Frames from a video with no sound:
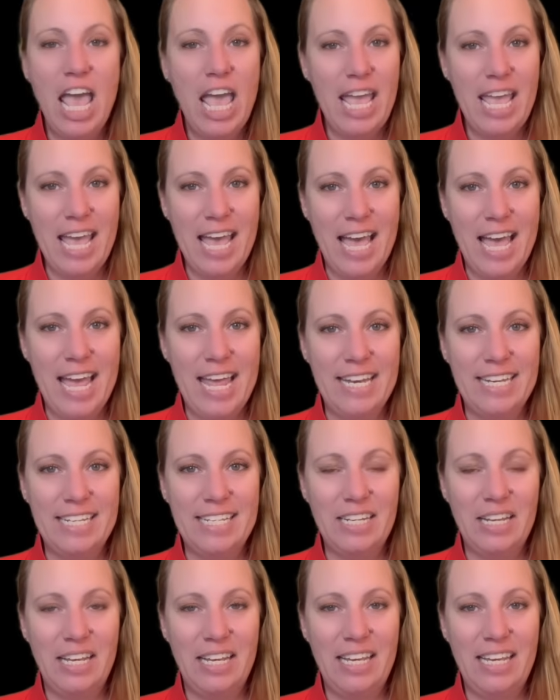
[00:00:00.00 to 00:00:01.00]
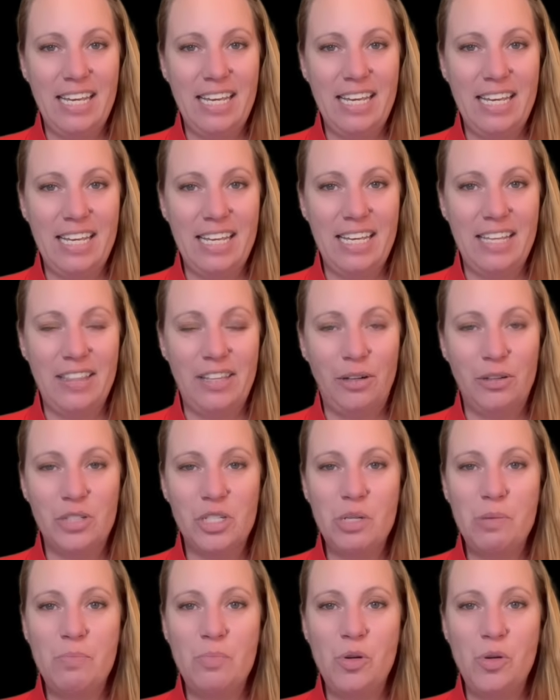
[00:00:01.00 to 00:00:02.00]
and there's
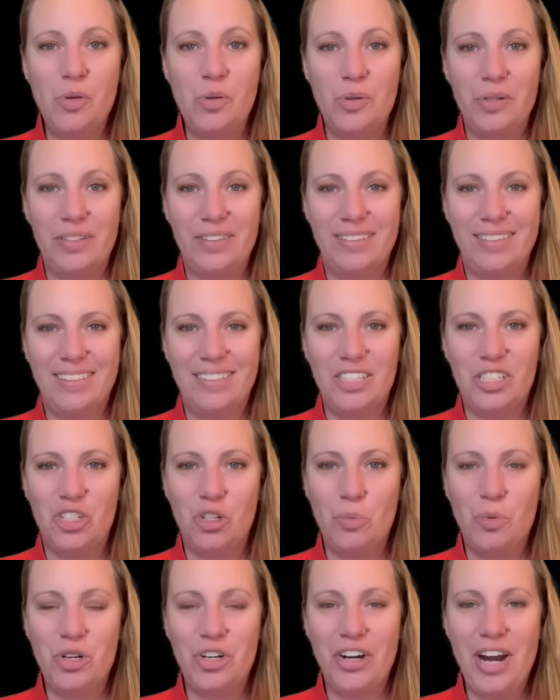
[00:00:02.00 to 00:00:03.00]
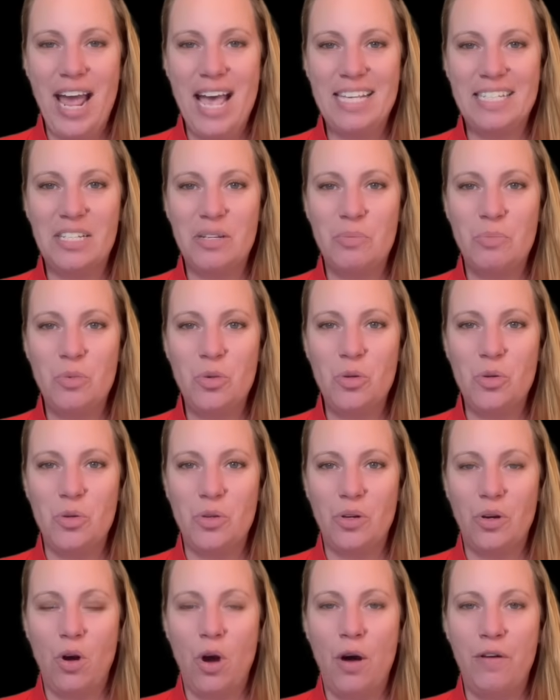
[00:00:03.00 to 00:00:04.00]
a moon. Jupiter has a
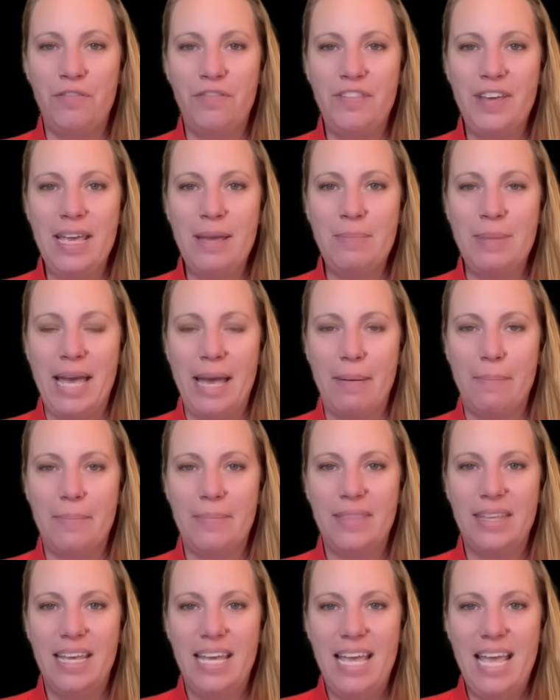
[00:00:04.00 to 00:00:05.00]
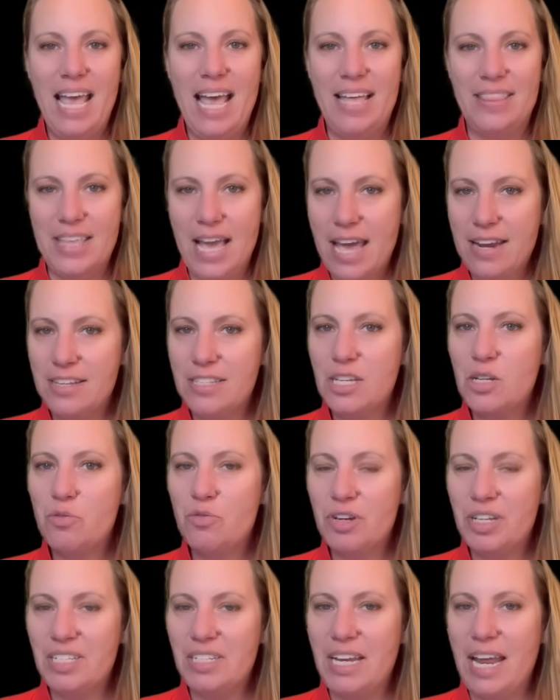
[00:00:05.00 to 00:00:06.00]
moon, Eupheme. And that is
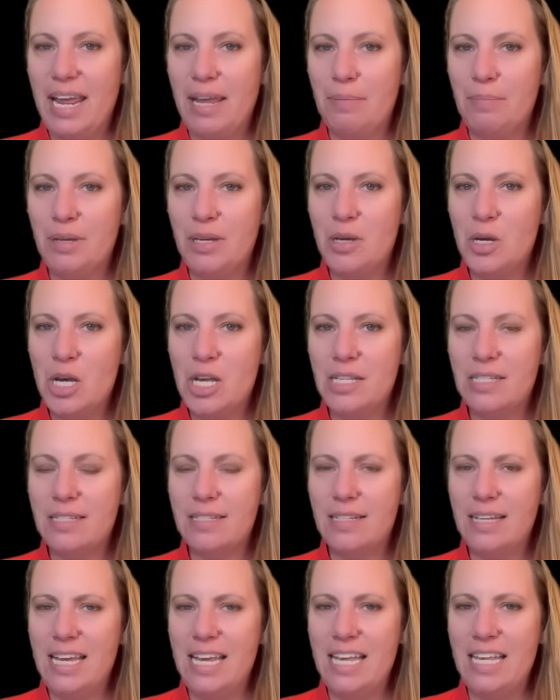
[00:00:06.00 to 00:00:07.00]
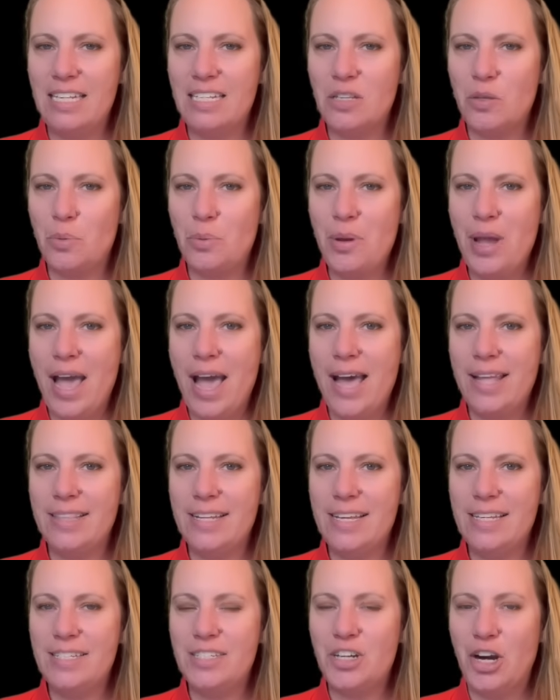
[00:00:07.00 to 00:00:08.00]
interesting because is 3i
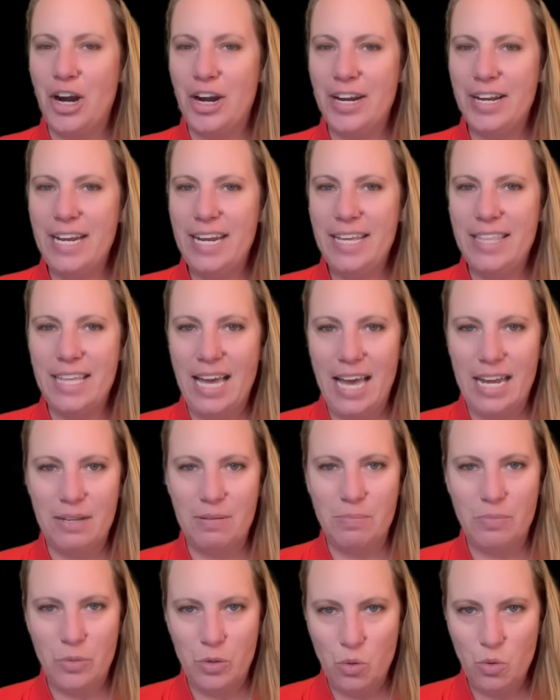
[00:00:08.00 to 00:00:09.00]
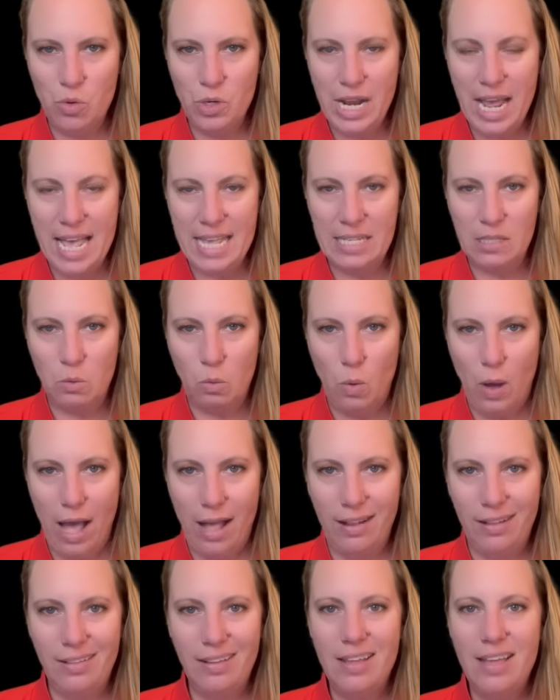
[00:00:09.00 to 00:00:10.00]
Atlas targeting that moon as
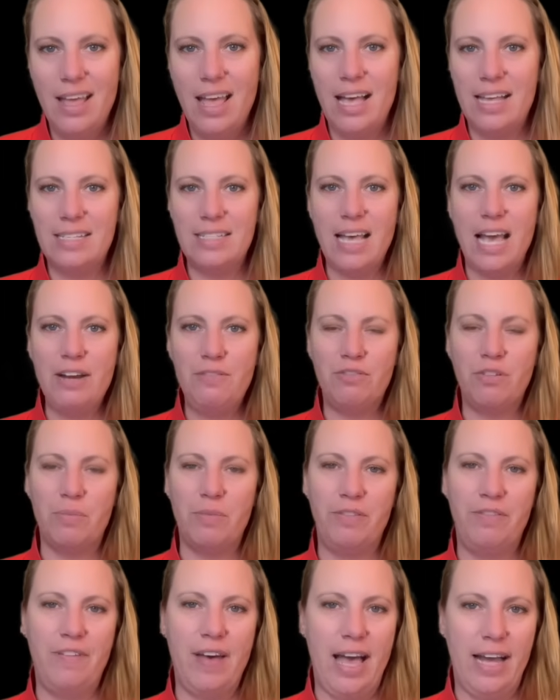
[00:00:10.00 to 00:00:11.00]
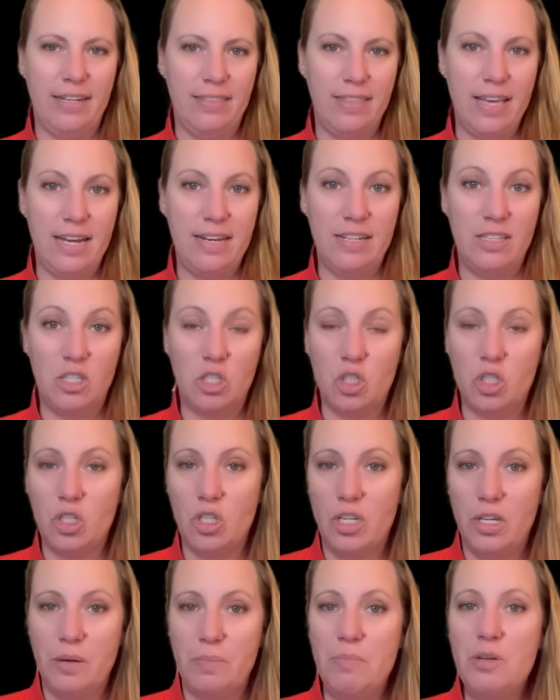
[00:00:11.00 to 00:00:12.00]
well? Aside from the fact that it's
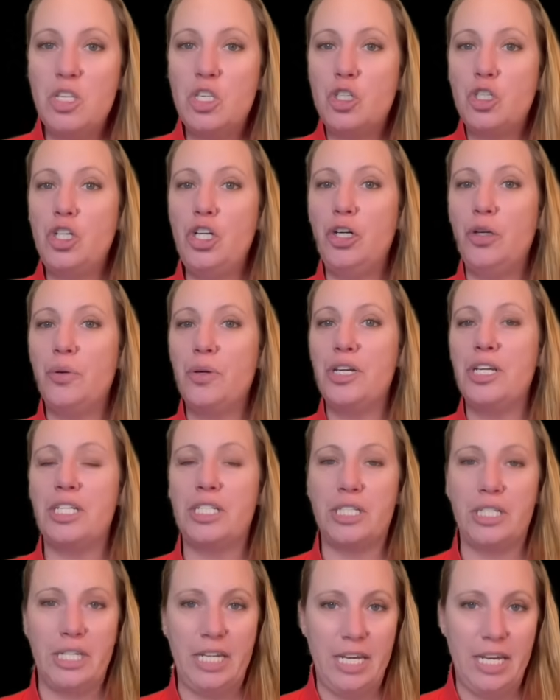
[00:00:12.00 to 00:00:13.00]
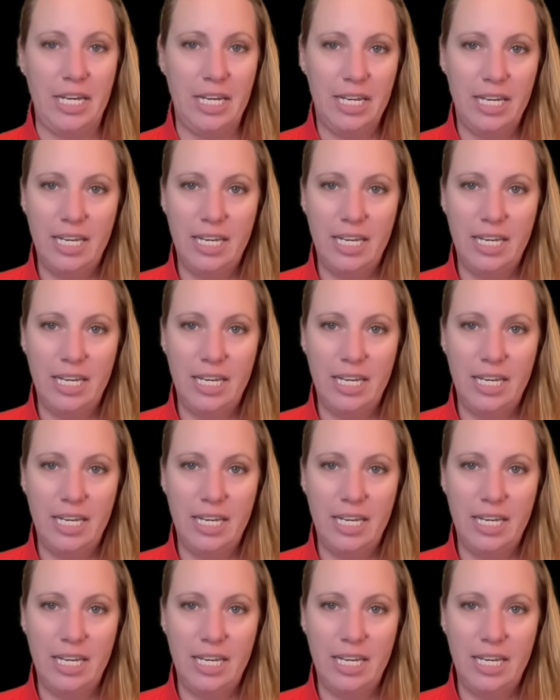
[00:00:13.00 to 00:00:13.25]
mysteriously